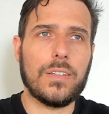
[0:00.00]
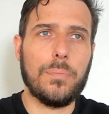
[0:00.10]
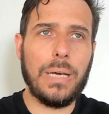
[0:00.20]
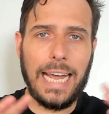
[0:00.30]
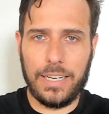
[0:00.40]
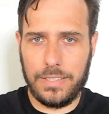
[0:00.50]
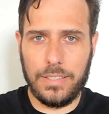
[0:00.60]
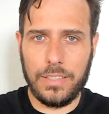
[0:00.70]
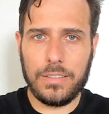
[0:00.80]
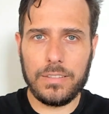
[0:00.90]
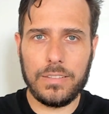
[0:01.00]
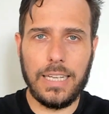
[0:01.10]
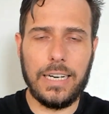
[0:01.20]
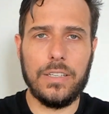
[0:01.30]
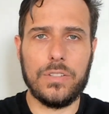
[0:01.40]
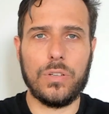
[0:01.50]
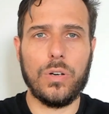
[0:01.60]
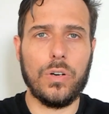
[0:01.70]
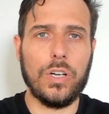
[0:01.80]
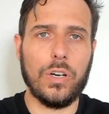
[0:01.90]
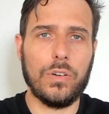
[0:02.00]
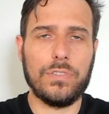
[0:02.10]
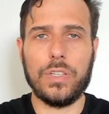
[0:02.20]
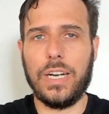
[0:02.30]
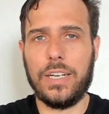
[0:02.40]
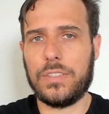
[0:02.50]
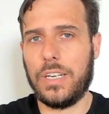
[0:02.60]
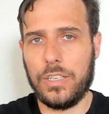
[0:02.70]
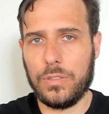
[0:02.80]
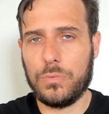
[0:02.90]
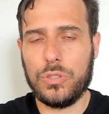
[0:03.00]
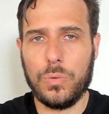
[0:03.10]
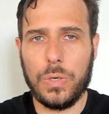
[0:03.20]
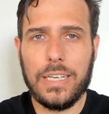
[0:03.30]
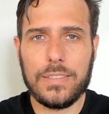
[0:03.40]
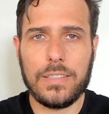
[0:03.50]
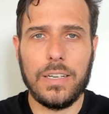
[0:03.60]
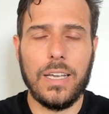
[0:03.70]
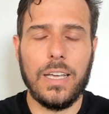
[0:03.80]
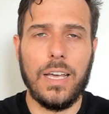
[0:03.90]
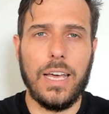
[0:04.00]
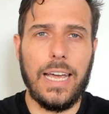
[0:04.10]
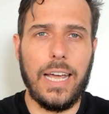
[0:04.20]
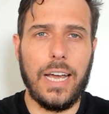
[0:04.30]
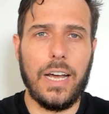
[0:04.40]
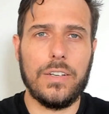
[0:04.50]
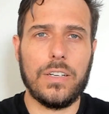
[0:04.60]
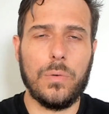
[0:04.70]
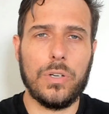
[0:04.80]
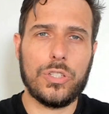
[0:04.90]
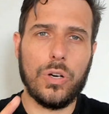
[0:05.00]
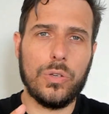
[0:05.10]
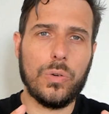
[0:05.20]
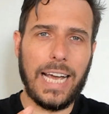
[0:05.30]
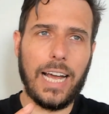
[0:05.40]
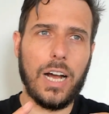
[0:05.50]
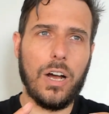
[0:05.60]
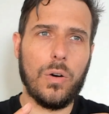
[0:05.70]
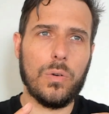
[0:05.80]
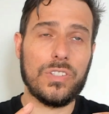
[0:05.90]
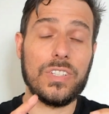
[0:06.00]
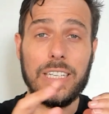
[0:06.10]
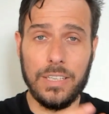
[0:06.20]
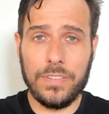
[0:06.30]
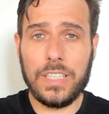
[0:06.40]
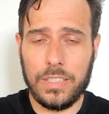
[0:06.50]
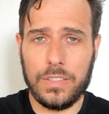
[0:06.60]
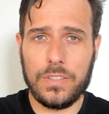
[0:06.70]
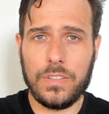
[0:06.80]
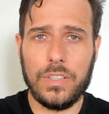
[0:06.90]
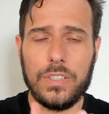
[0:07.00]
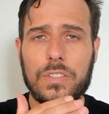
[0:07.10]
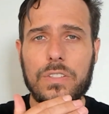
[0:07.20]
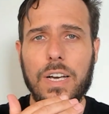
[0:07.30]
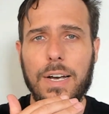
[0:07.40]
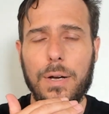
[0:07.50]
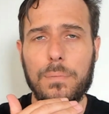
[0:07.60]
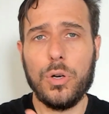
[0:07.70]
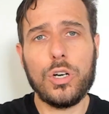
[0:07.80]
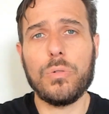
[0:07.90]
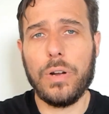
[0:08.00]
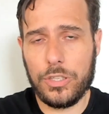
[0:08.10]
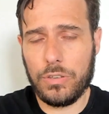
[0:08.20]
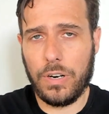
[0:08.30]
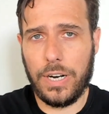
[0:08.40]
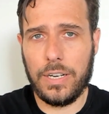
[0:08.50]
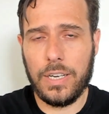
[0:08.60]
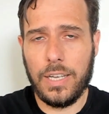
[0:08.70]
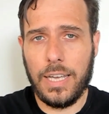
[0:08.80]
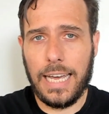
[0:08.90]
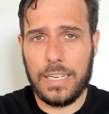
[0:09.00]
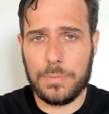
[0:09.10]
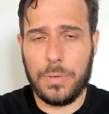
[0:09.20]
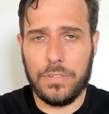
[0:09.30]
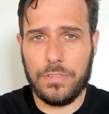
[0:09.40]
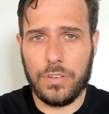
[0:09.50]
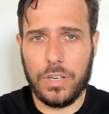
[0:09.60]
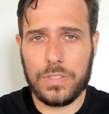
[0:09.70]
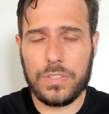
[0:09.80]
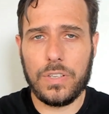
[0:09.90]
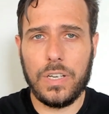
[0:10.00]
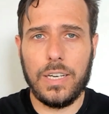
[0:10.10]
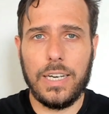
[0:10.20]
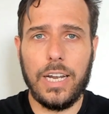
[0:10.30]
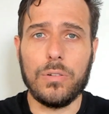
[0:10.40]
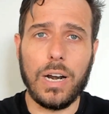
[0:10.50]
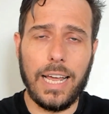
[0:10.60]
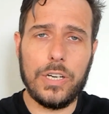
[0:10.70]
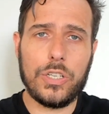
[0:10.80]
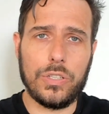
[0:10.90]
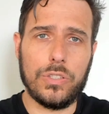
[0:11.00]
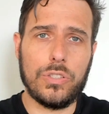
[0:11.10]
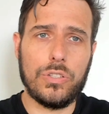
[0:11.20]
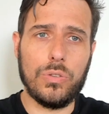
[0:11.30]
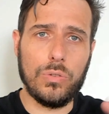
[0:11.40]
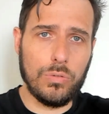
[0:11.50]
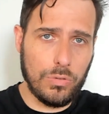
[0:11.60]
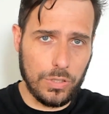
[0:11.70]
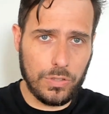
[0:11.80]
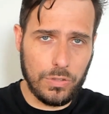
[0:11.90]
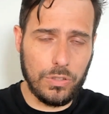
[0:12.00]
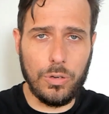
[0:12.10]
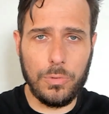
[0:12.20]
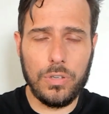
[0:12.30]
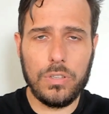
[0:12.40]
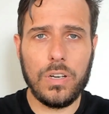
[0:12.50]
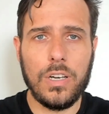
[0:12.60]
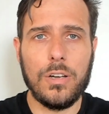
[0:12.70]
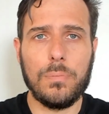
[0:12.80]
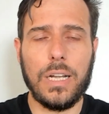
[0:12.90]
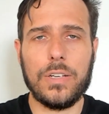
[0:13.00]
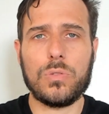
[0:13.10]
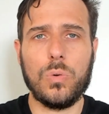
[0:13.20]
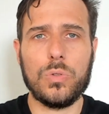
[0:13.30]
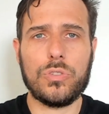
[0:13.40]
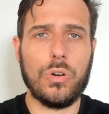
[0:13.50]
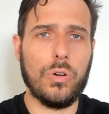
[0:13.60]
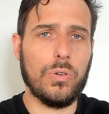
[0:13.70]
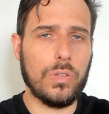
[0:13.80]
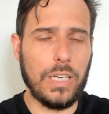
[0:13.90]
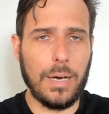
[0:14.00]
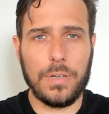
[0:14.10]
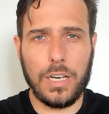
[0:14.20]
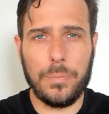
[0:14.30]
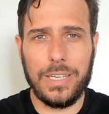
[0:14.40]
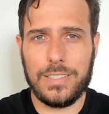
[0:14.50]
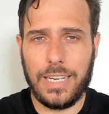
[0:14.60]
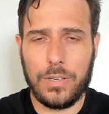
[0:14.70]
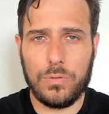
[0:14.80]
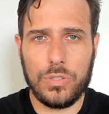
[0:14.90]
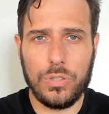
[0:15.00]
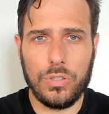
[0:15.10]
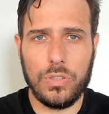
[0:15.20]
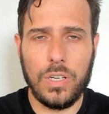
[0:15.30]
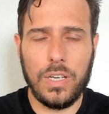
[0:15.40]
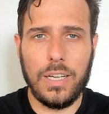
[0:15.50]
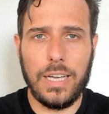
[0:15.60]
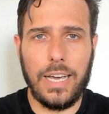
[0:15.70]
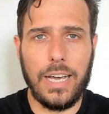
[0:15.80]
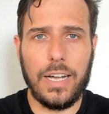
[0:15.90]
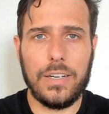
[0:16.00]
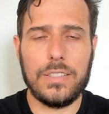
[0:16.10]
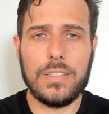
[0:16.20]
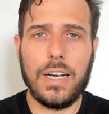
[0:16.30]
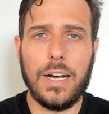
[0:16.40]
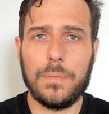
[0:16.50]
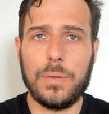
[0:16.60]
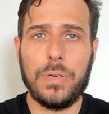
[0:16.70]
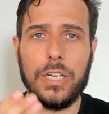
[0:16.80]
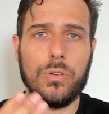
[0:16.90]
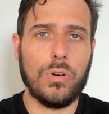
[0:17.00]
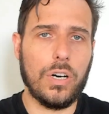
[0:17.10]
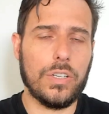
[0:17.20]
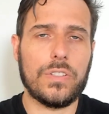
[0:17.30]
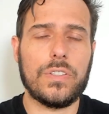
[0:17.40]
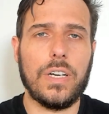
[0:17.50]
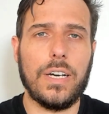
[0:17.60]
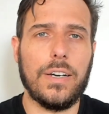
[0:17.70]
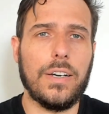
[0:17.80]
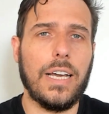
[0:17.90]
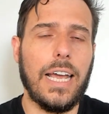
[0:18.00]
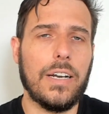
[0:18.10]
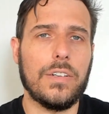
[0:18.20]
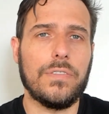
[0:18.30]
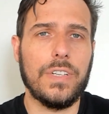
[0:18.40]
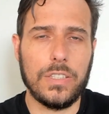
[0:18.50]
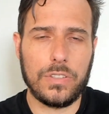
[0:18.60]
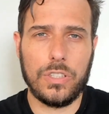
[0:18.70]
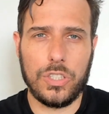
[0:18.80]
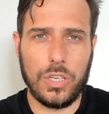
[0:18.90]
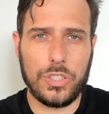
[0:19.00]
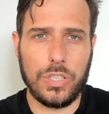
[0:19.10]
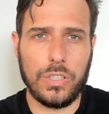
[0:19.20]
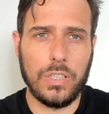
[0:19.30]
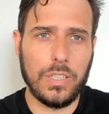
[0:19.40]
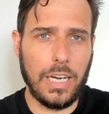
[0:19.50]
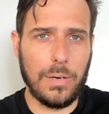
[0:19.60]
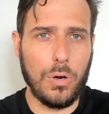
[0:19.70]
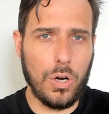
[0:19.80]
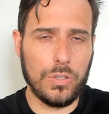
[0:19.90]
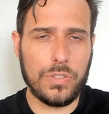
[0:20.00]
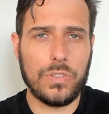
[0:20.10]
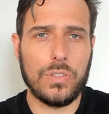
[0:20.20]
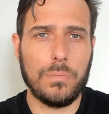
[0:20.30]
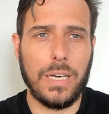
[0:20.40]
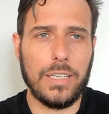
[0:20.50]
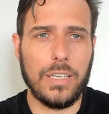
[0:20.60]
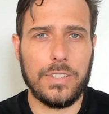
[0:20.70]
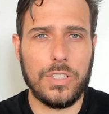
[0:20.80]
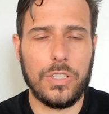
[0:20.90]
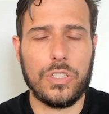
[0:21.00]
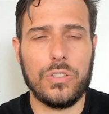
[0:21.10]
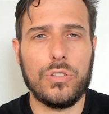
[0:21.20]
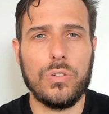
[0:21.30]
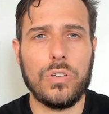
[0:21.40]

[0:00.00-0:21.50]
that is occurring for the next like 2 weeks. And I want to show you how significant this Mercury retrograde has been for us in relation to this new moon, plus also the up and coming Saturn return and the big Uranus and Venus conjunction, and Mars making a connection to